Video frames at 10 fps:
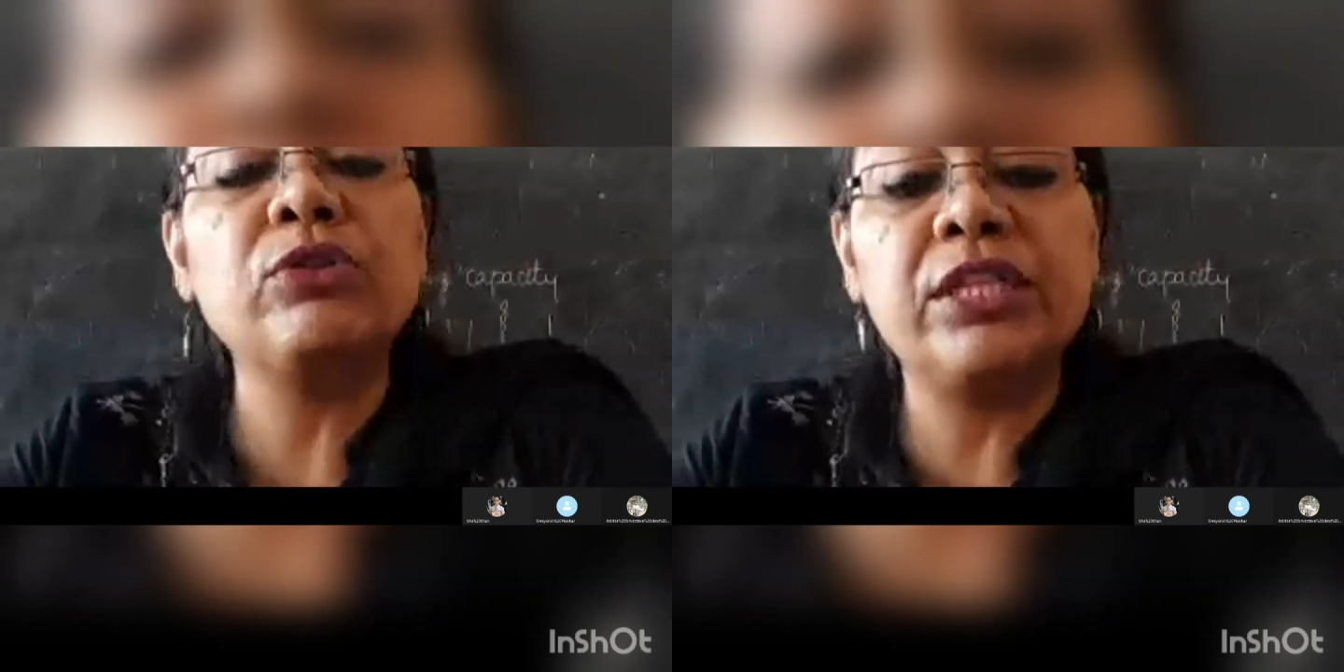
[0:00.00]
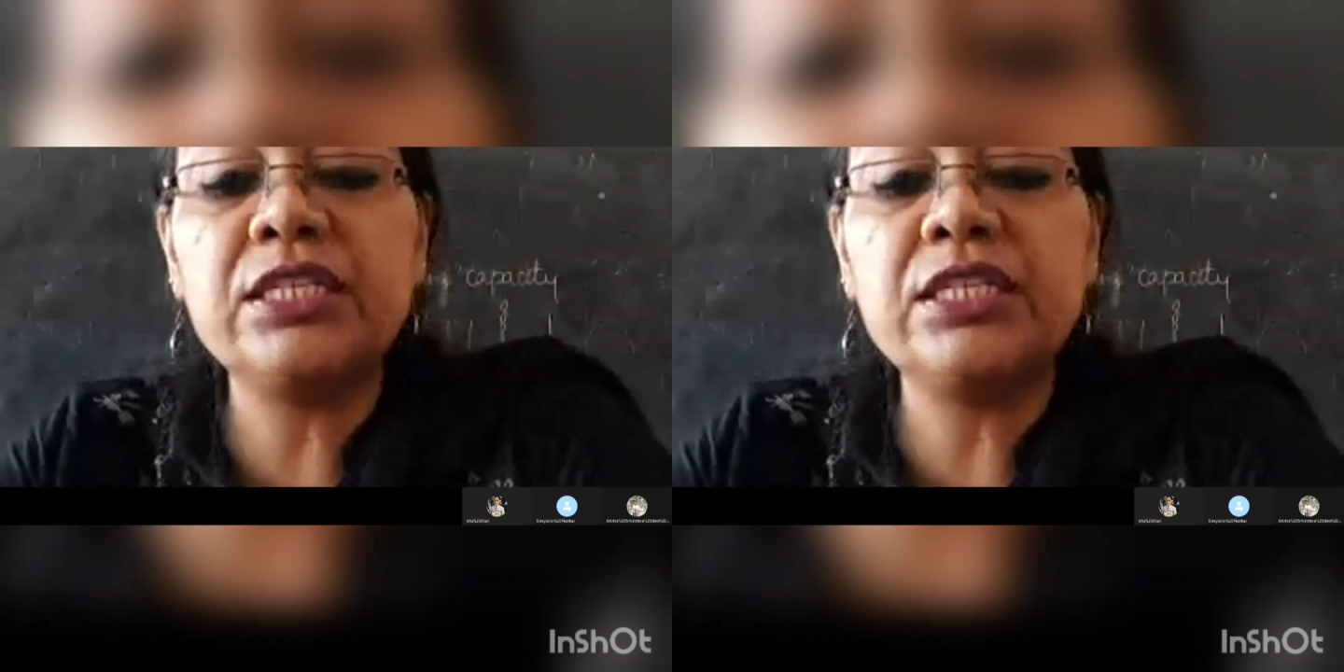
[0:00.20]

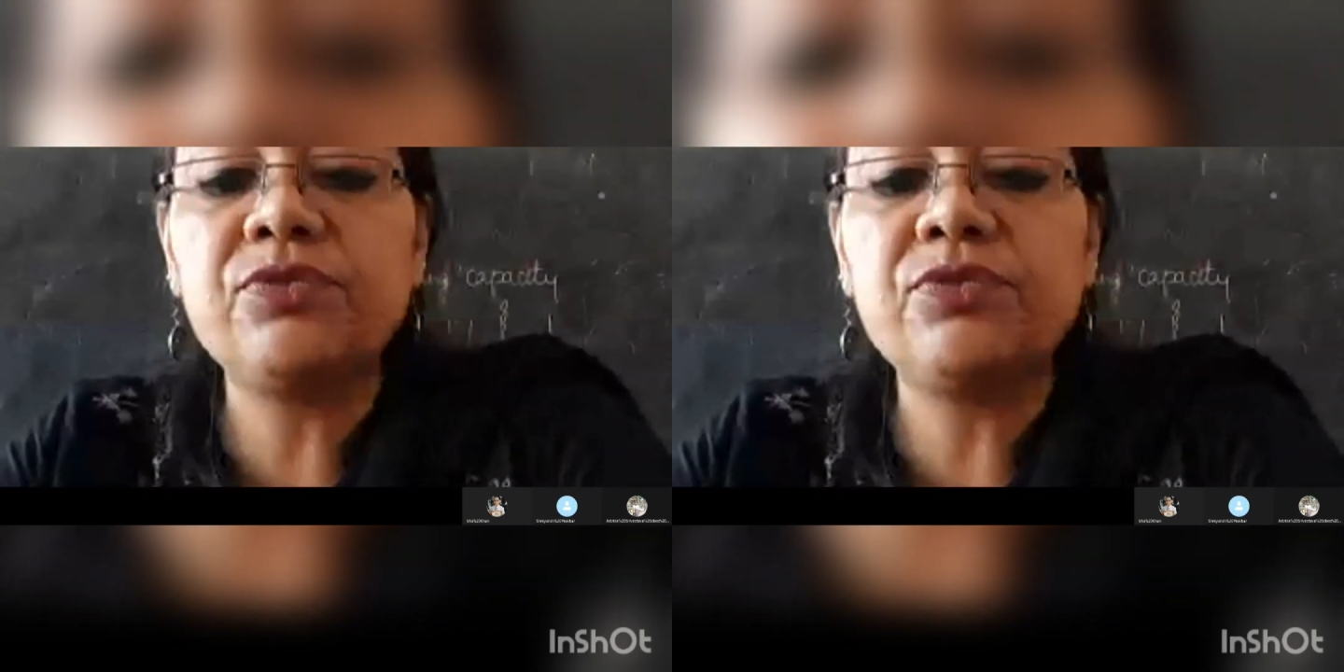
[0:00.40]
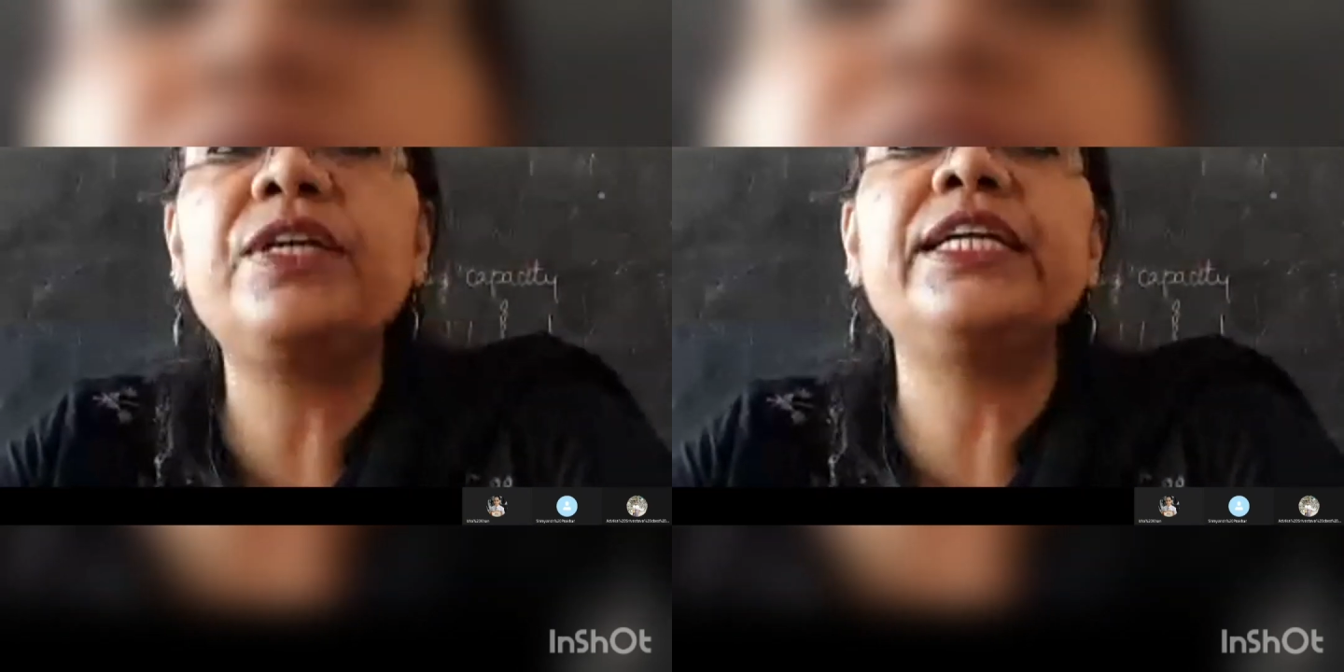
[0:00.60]
about
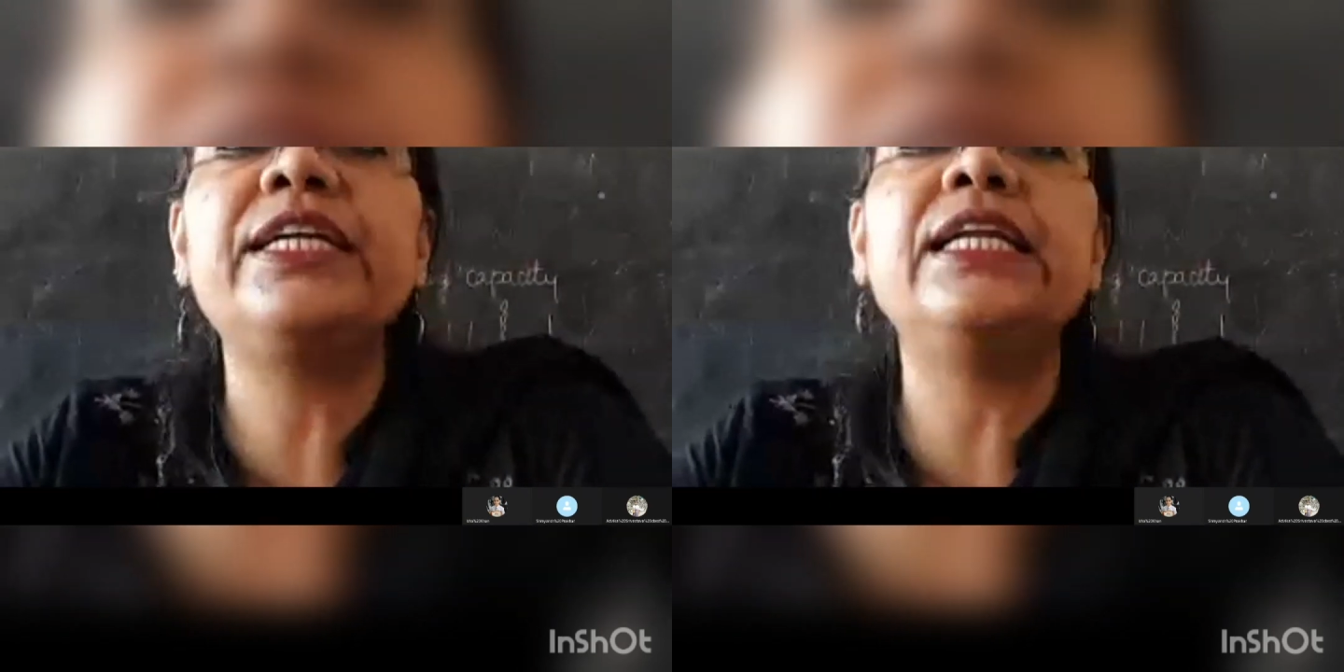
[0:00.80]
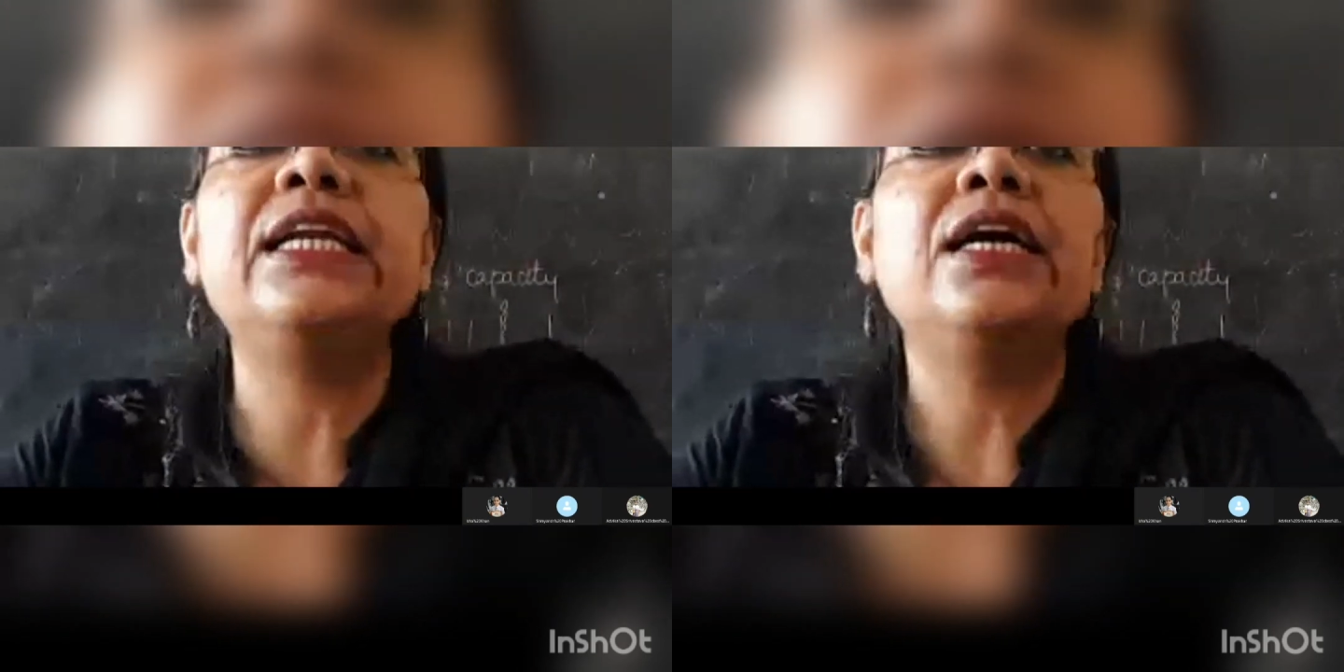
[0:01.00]
this, we
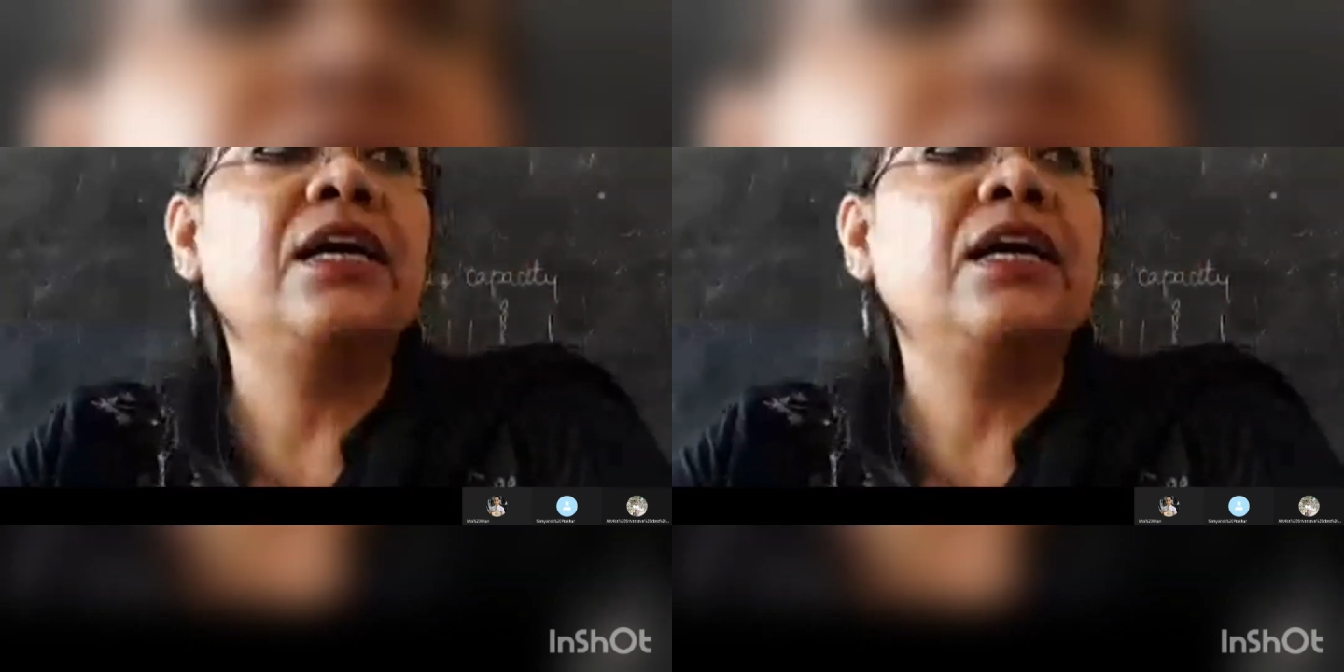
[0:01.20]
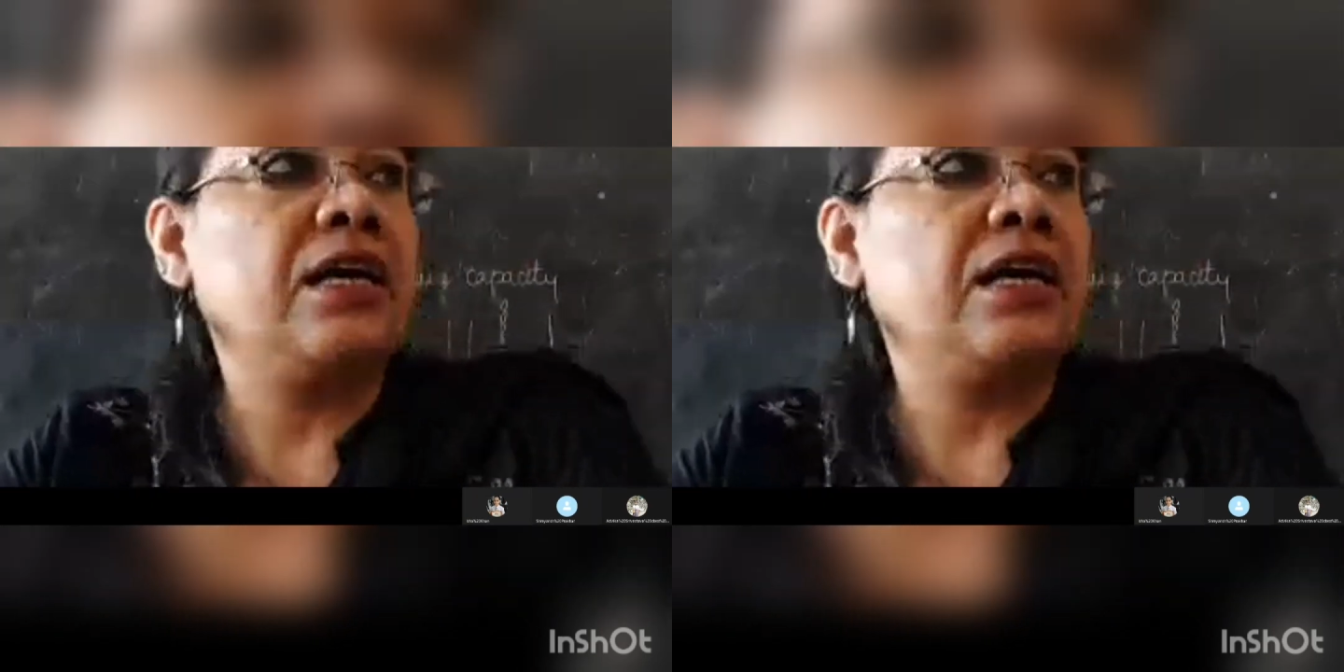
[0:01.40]
will deal